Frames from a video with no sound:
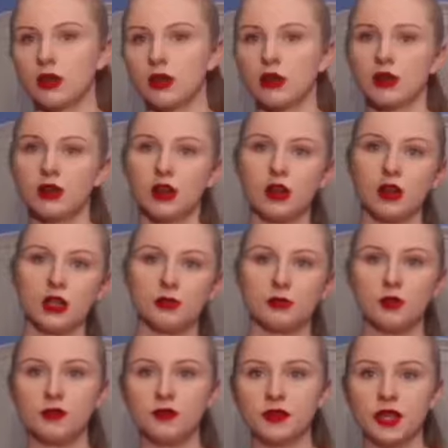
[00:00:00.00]
I kind of
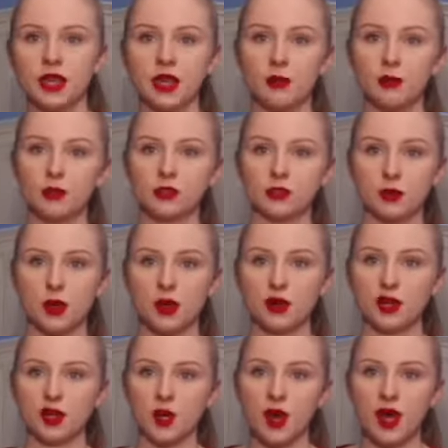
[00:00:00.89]
moved the camera, so I
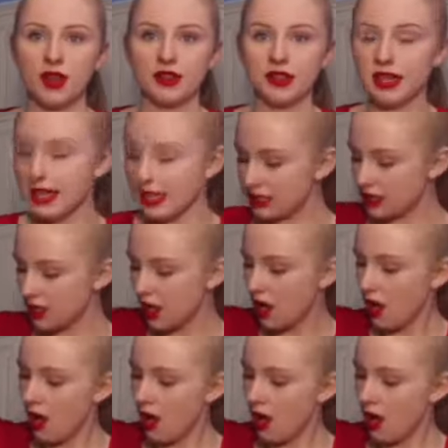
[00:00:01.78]
don't know how that is,